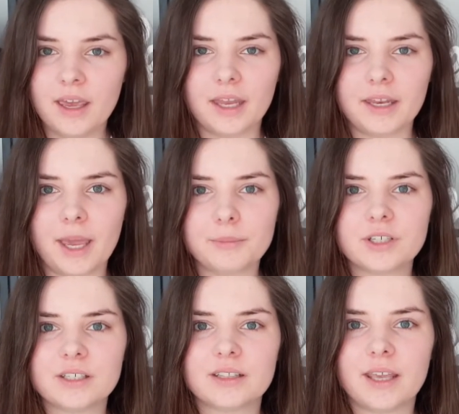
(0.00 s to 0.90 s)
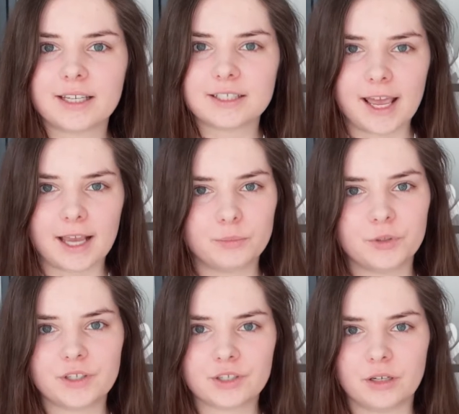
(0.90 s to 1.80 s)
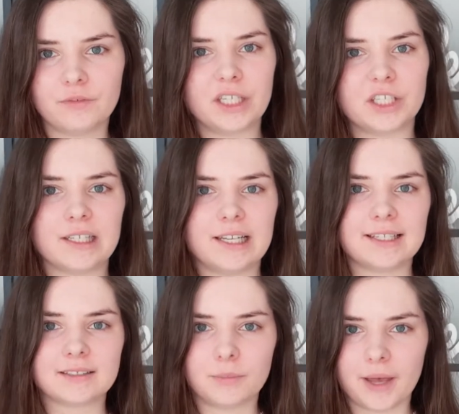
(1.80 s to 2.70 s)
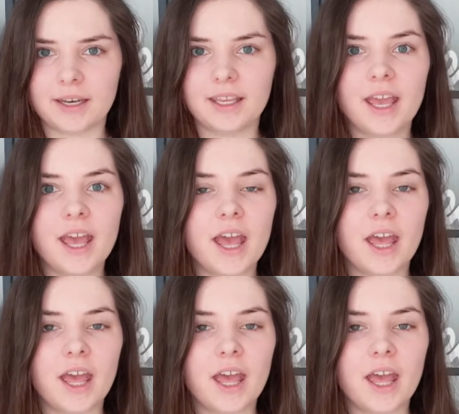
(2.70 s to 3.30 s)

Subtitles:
It captures the exact position of each celestial body